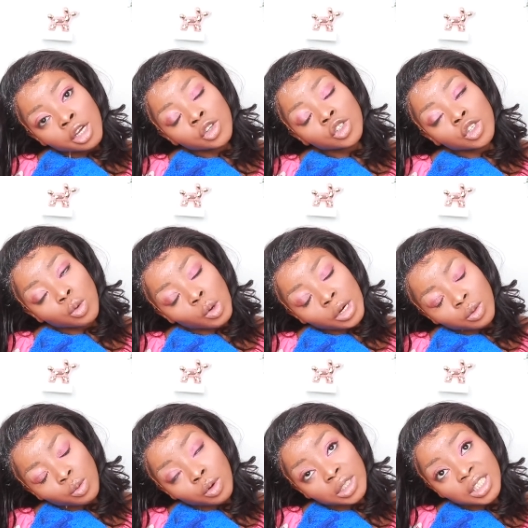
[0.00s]
So you want
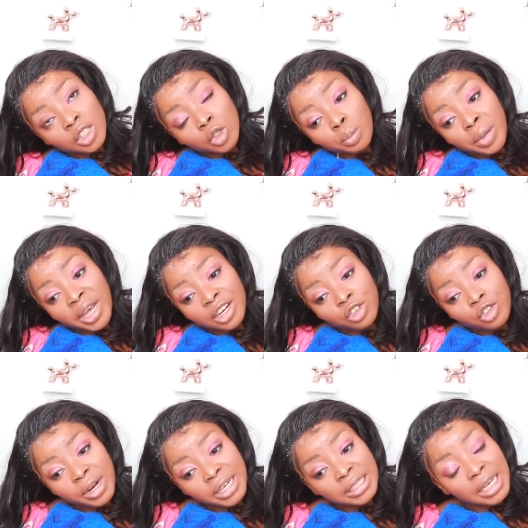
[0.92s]
the water to
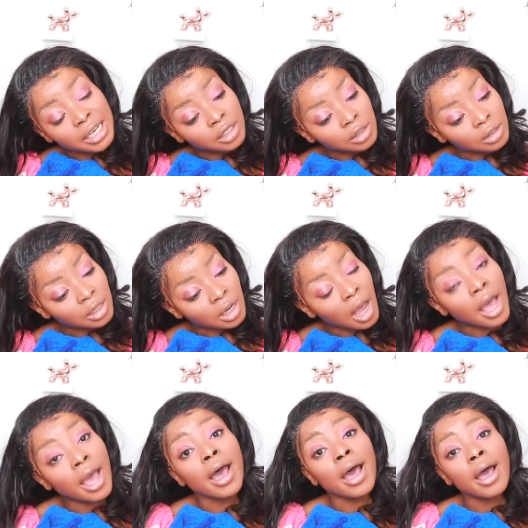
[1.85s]
penetrate into the
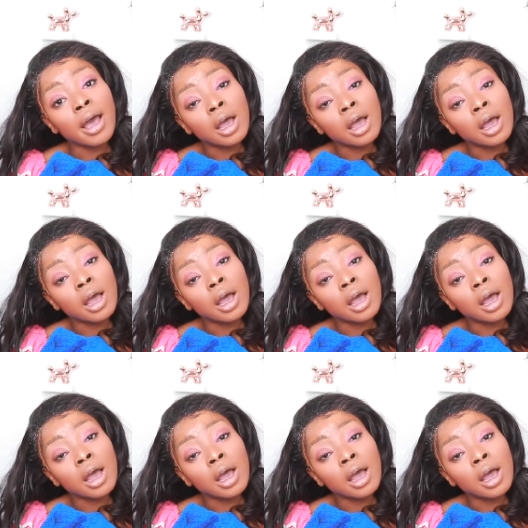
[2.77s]
hair,